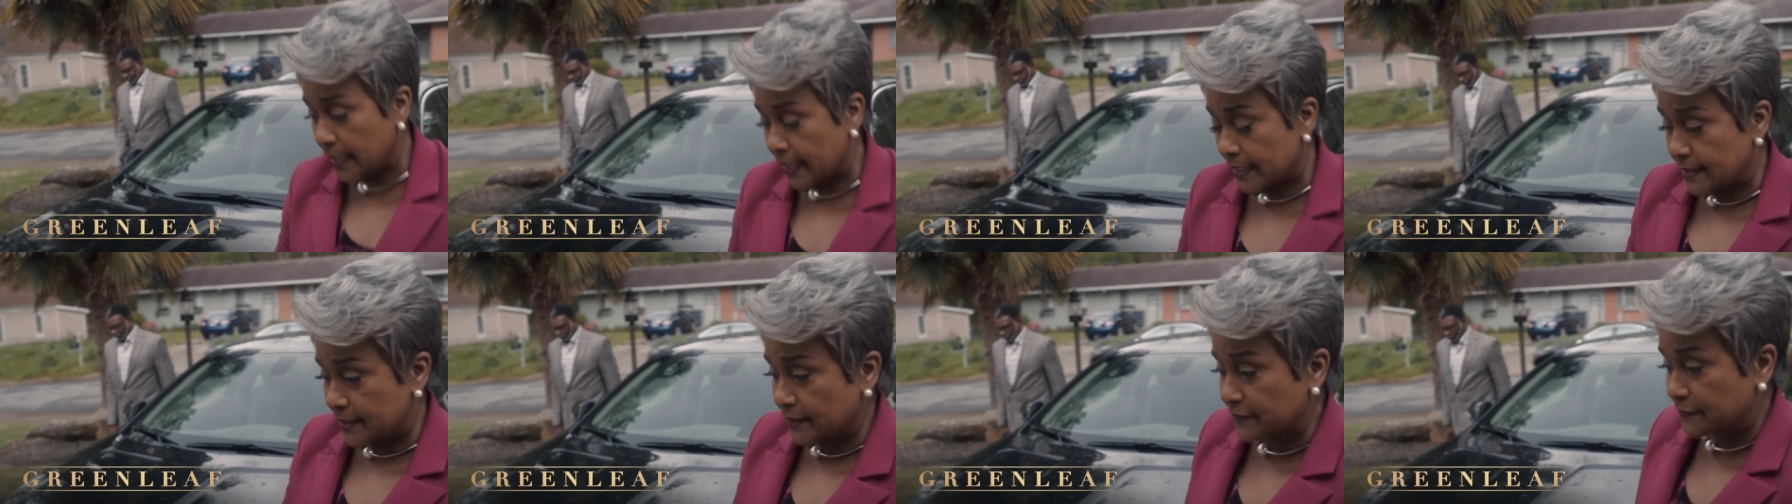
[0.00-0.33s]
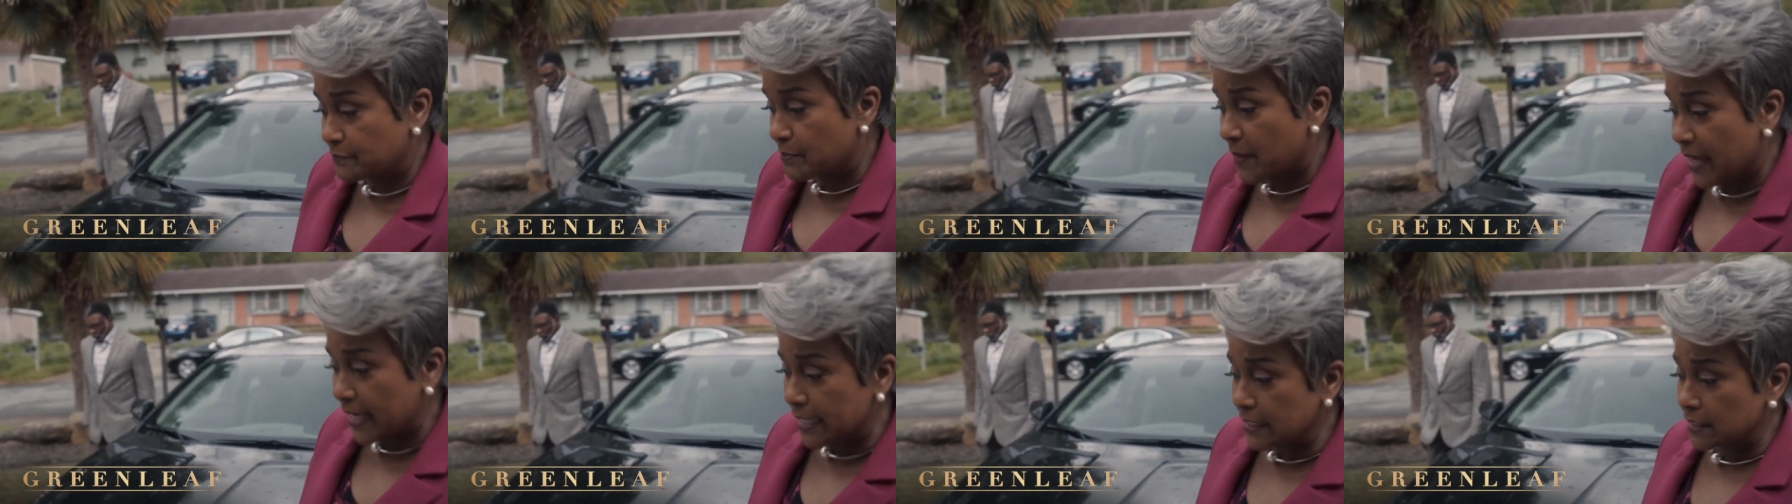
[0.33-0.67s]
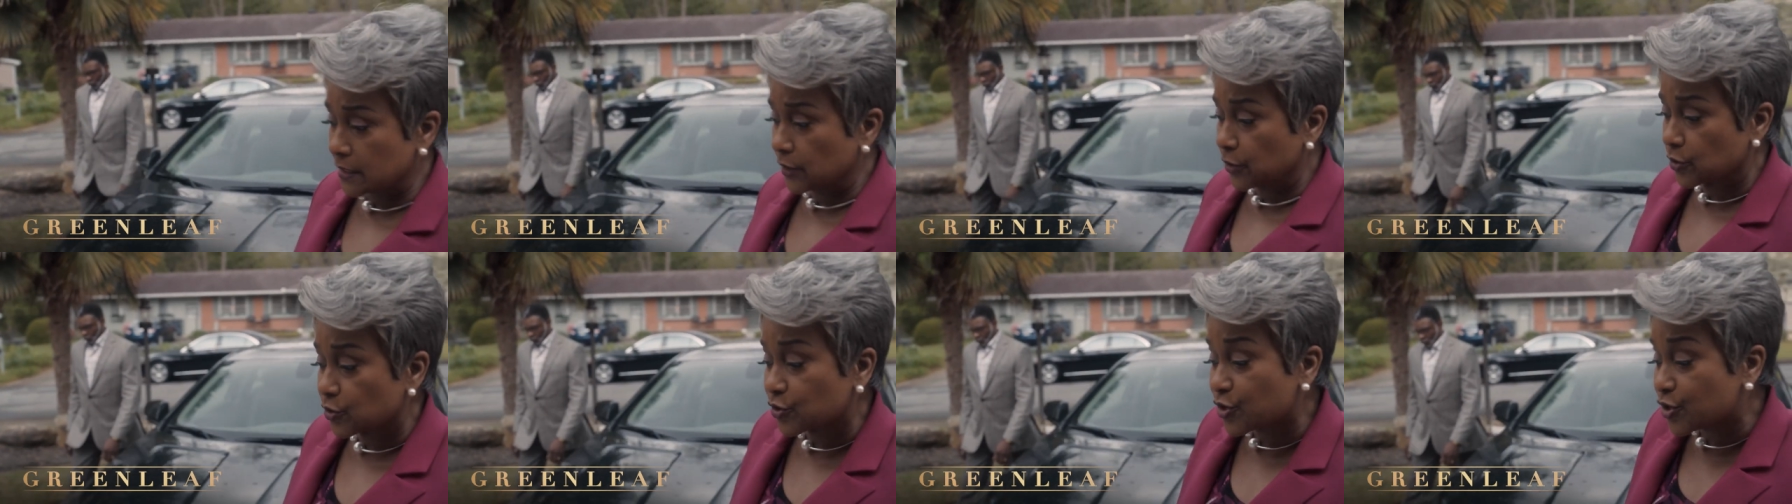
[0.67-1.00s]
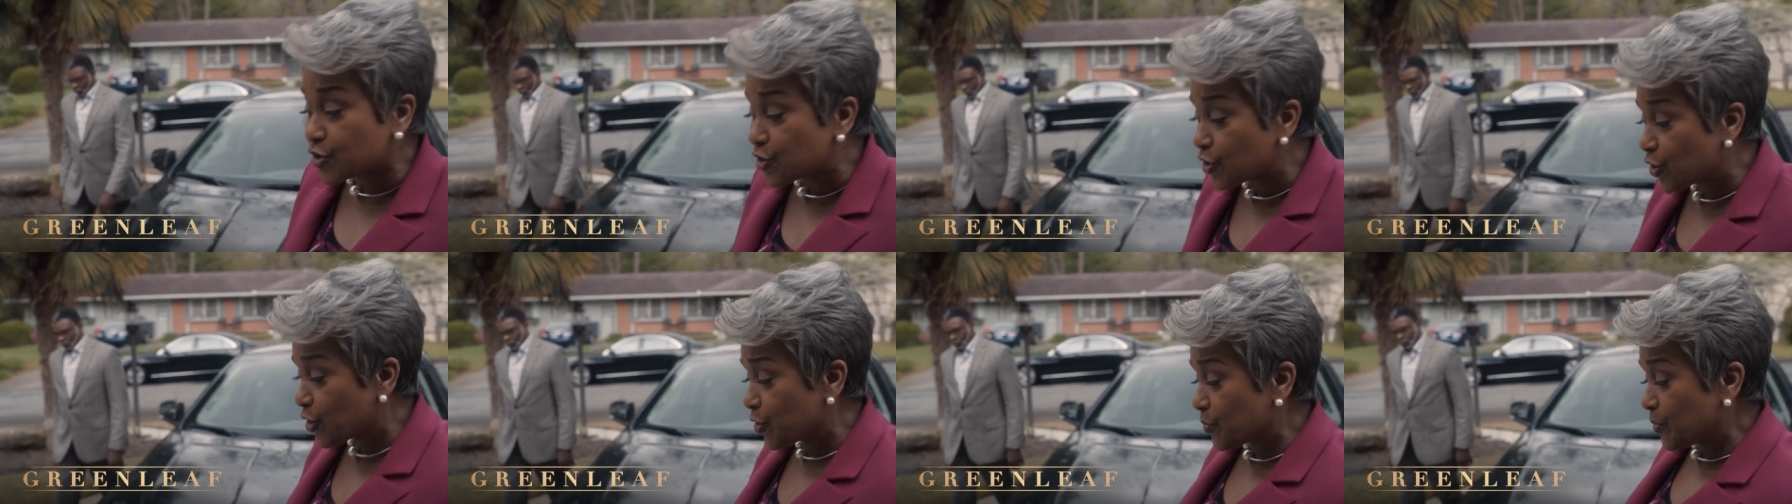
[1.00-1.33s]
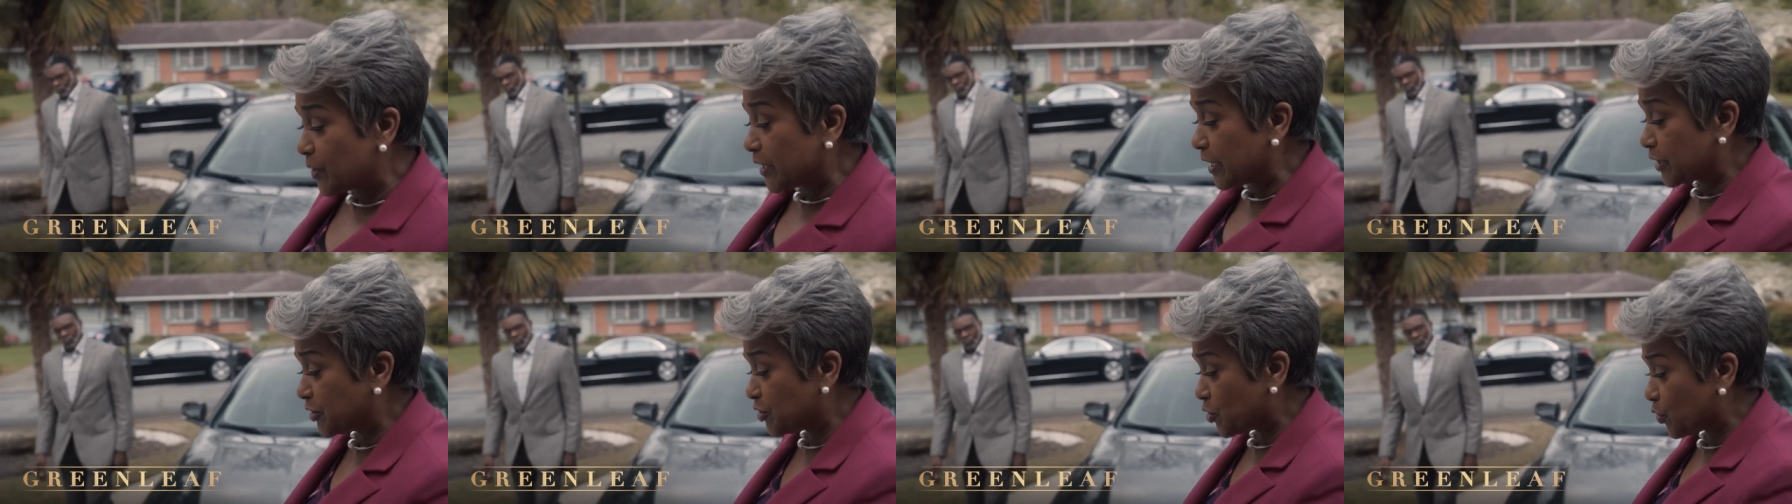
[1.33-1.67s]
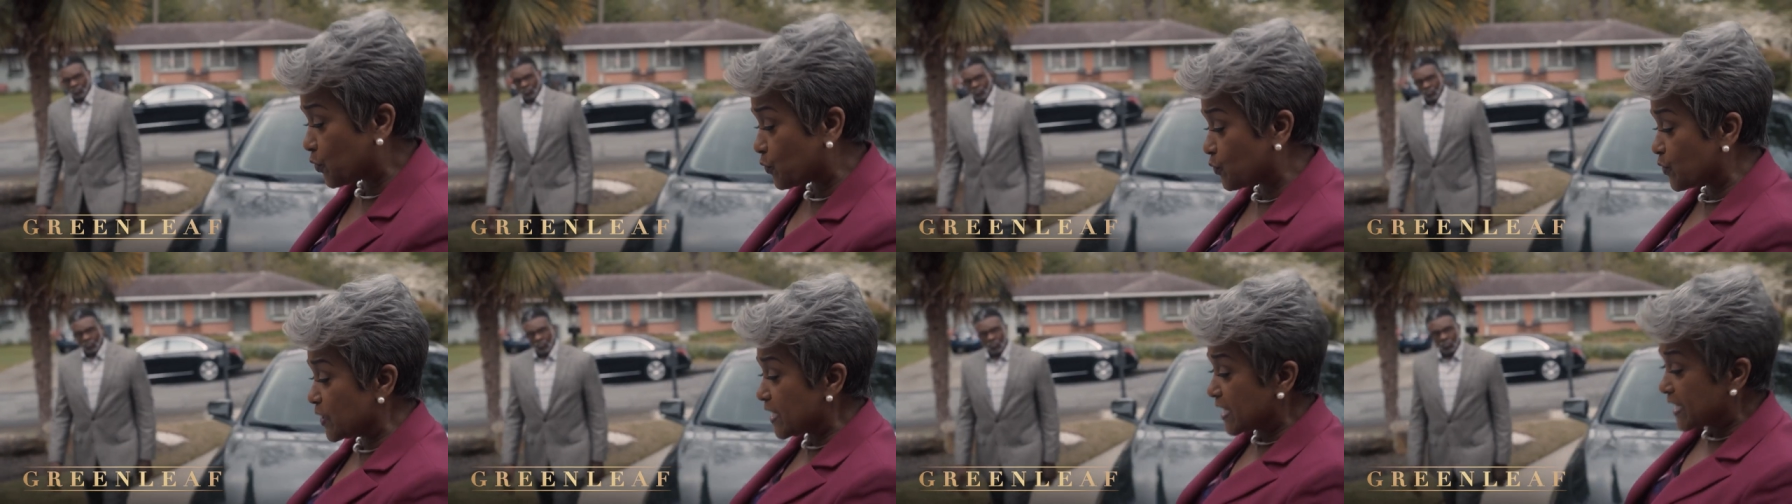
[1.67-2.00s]
As if Mae's little sermon at your
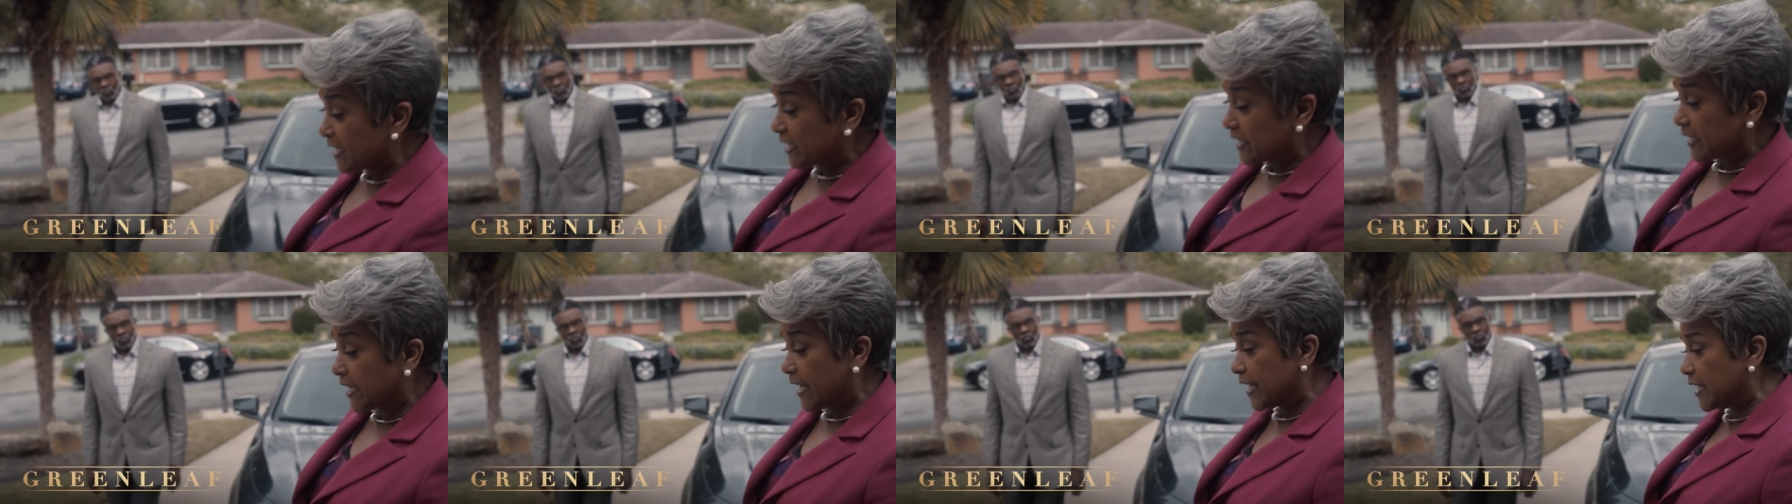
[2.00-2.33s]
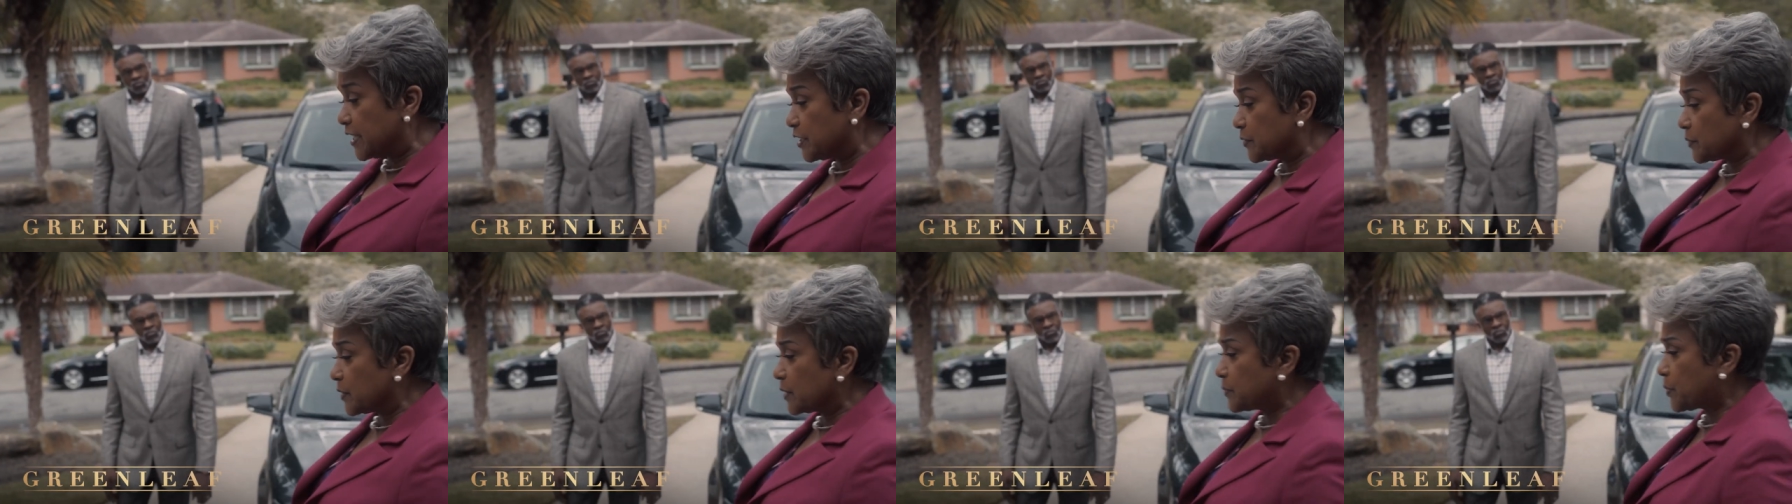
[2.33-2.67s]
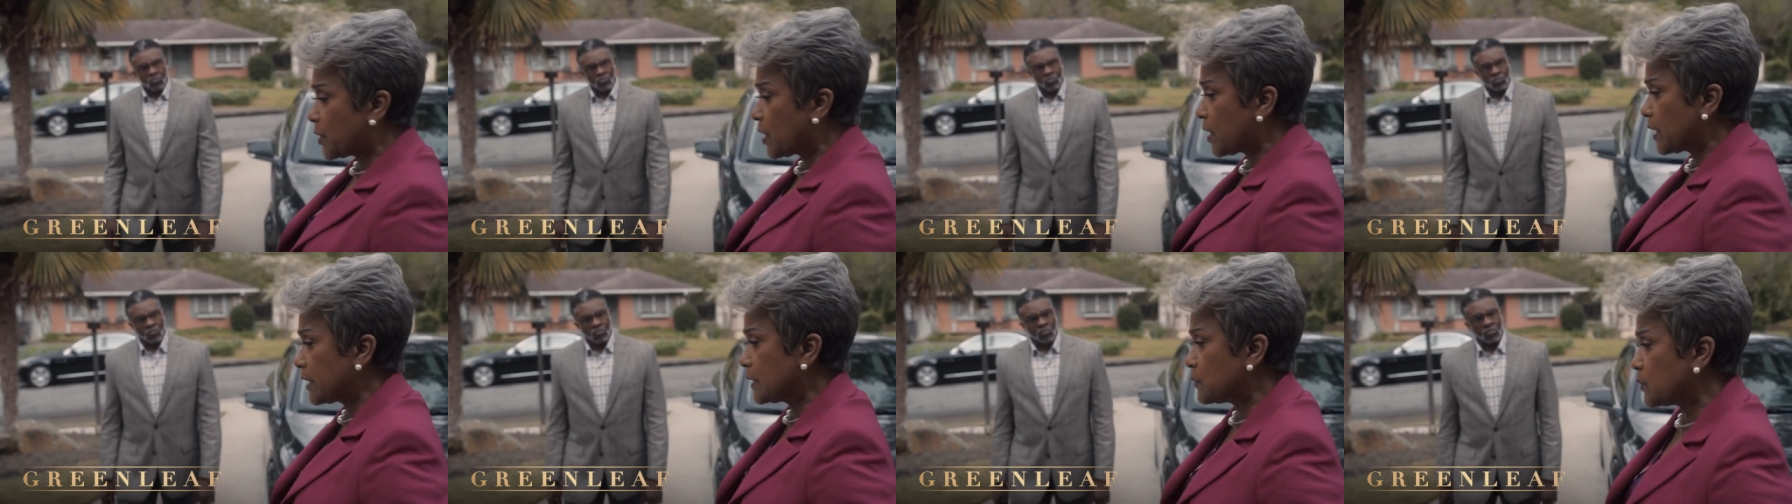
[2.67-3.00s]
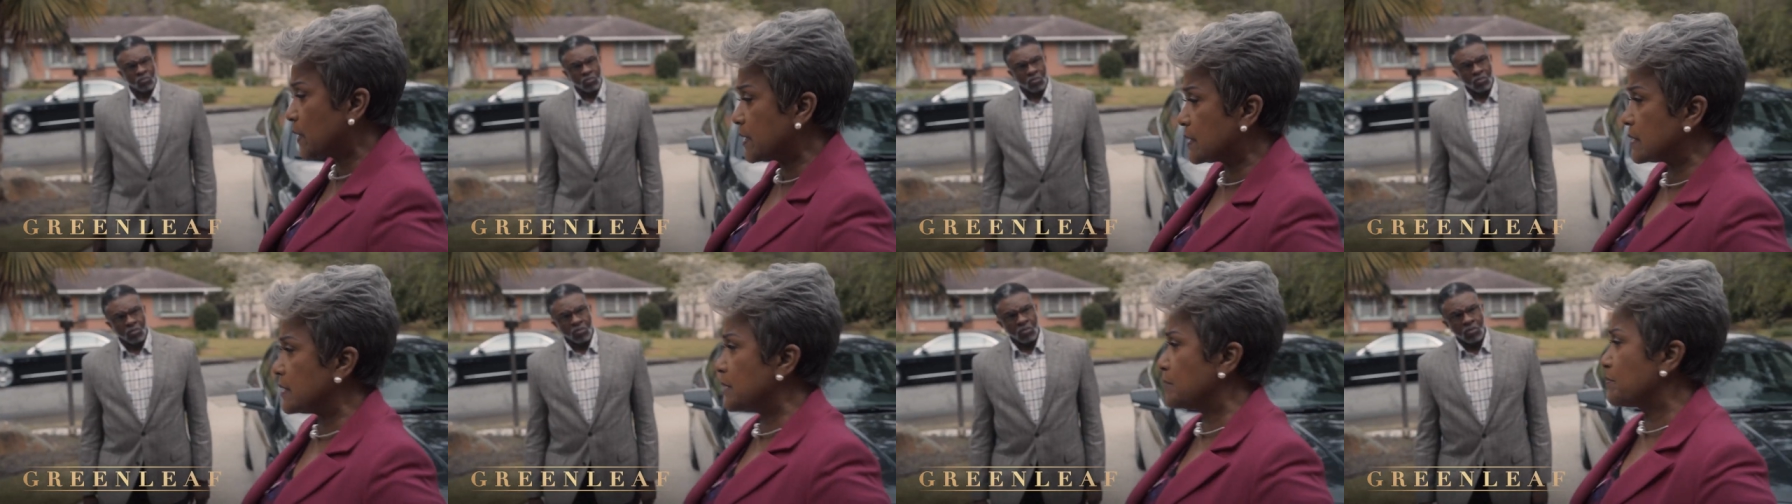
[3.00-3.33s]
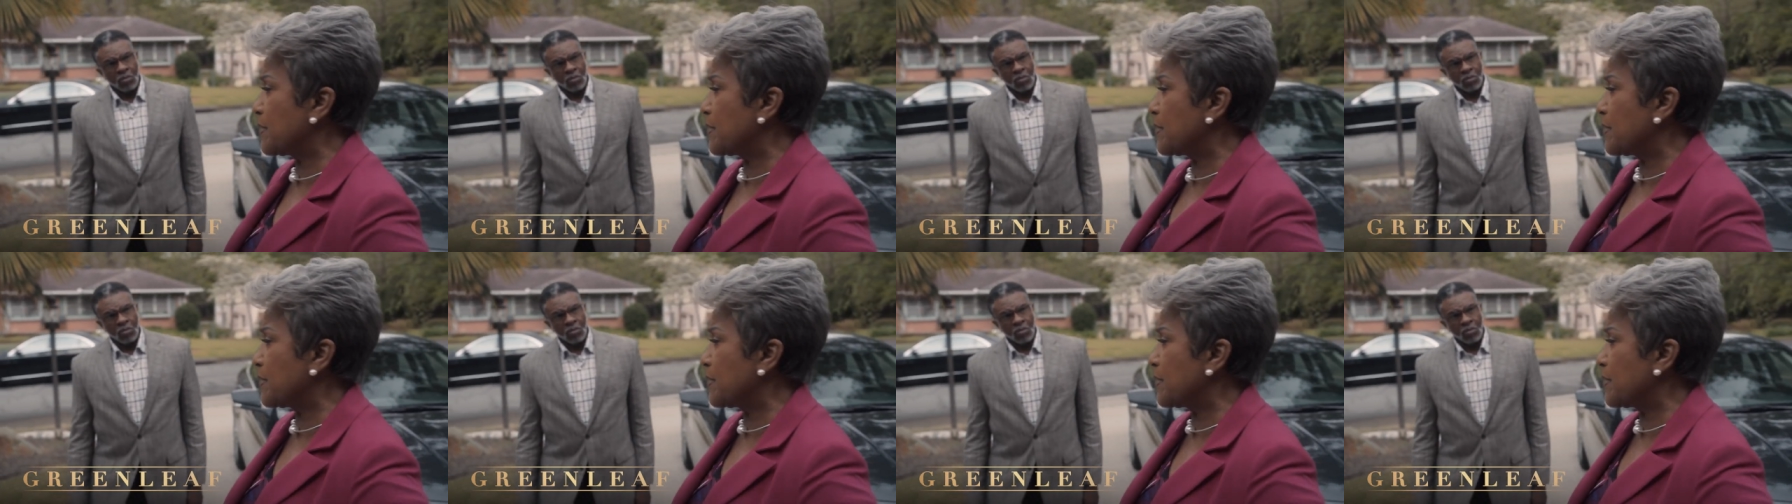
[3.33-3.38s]
re-engagement party wasn't